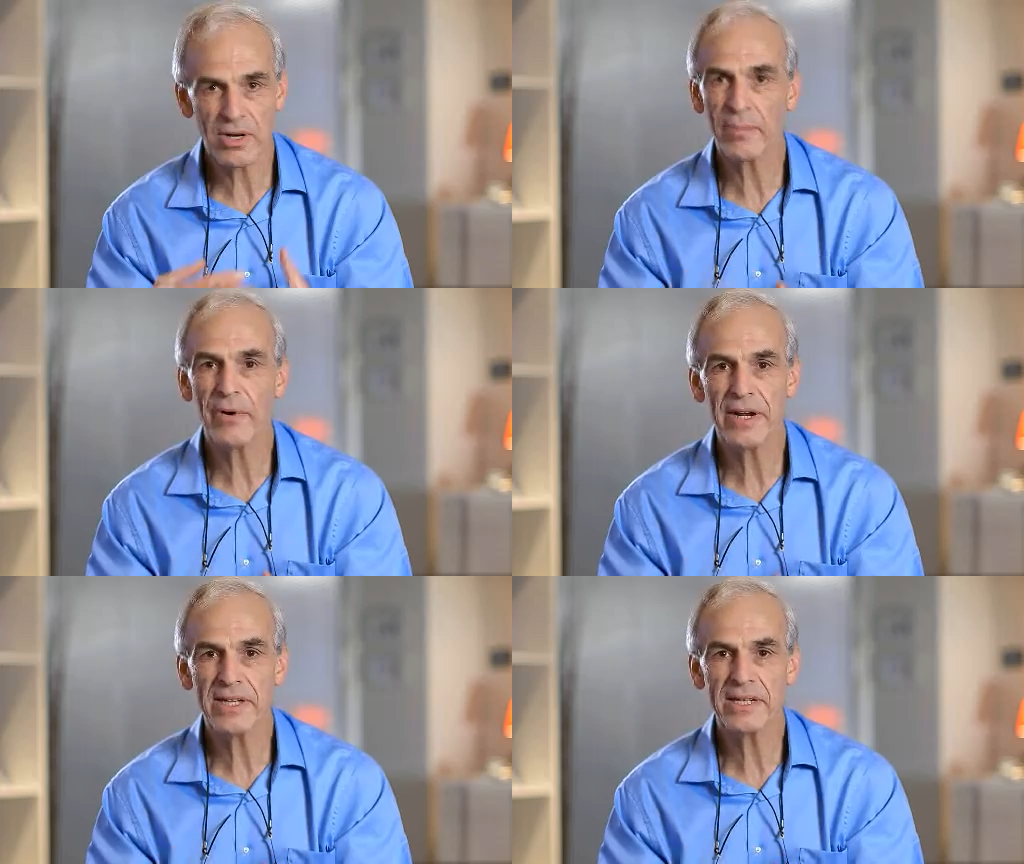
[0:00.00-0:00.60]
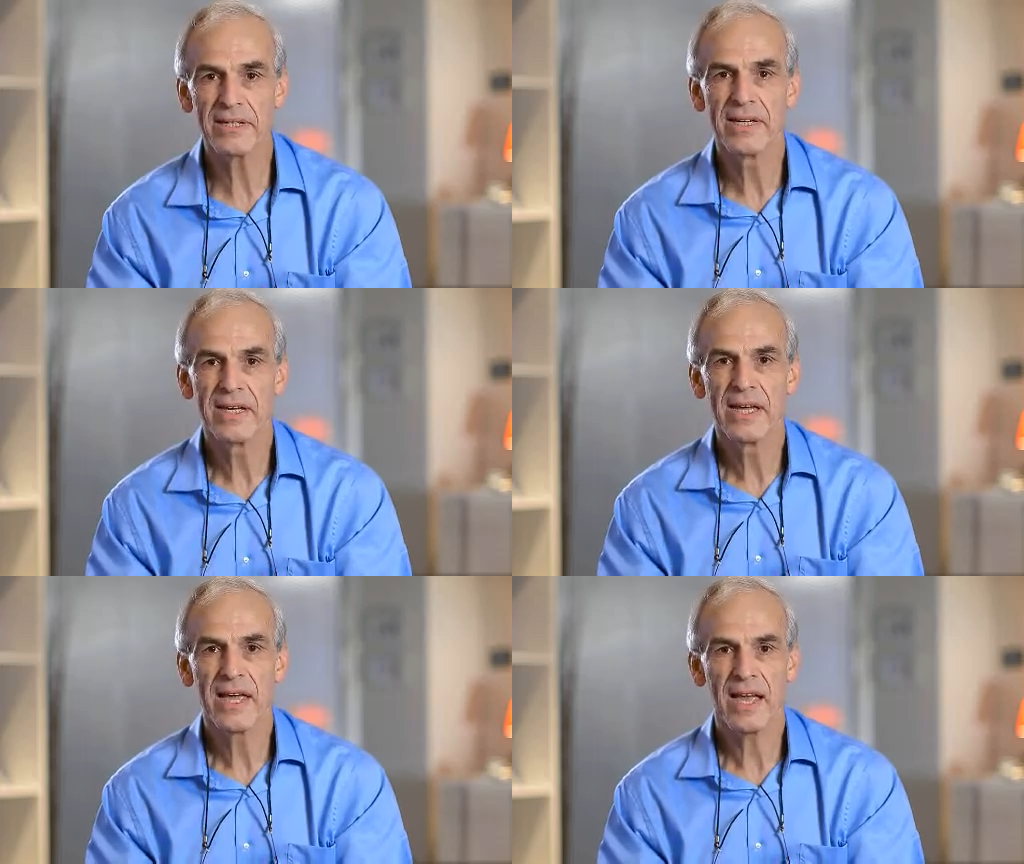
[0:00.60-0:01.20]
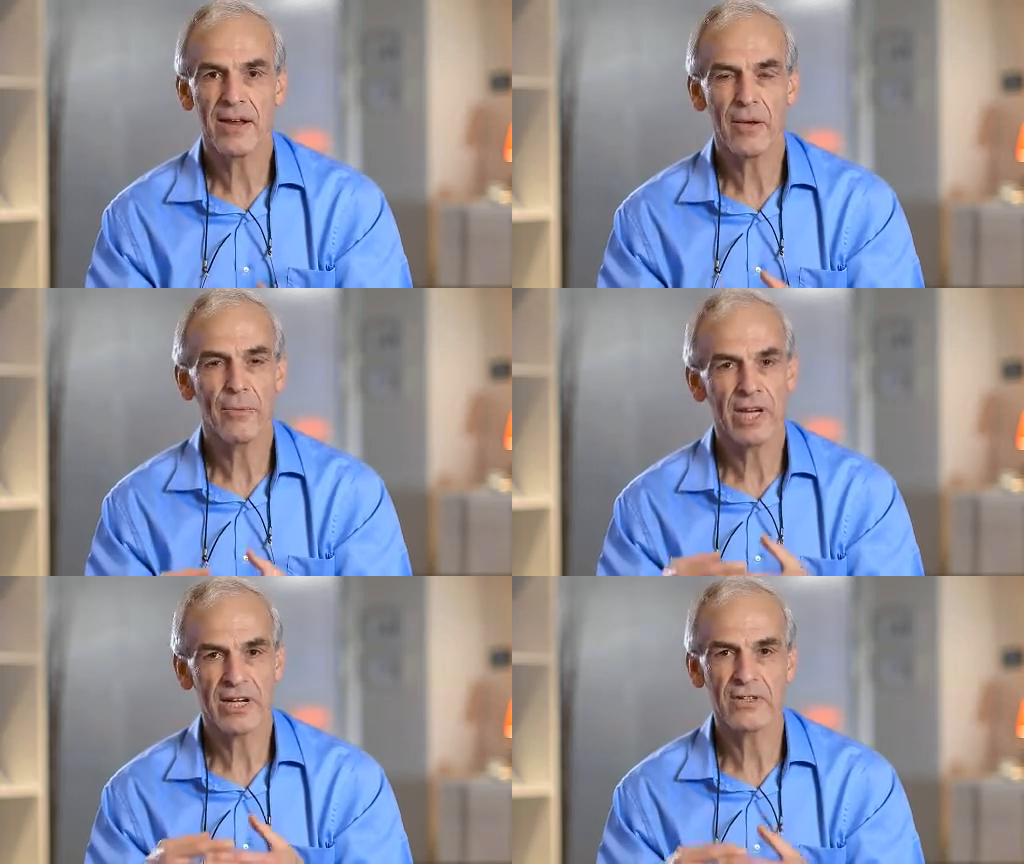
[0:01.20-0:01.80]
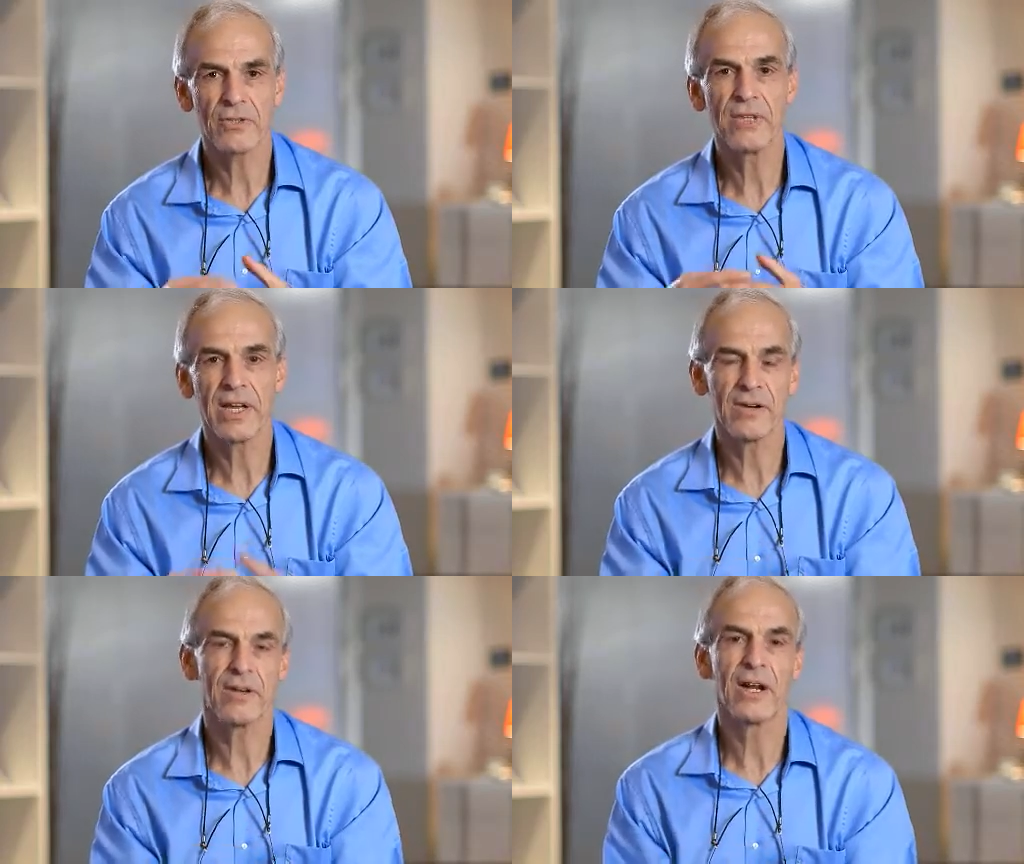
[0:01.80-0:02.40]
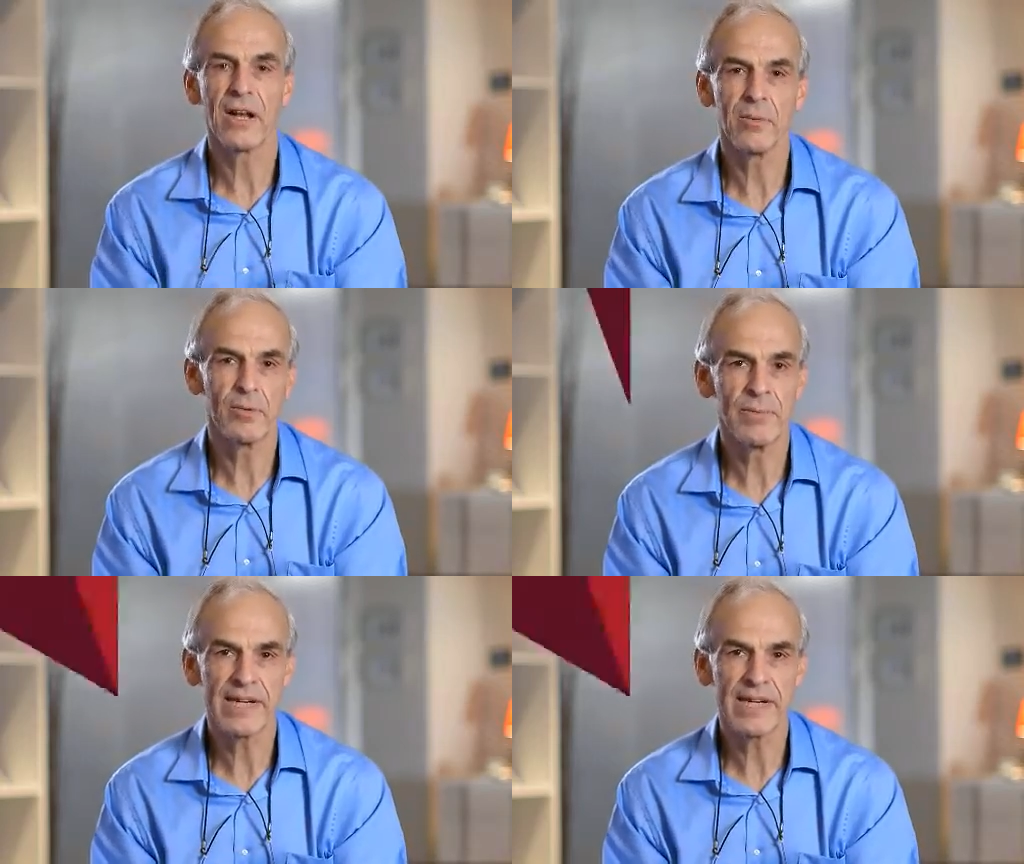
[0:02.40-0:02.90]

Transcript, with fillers: operate, and we're going to do that on a global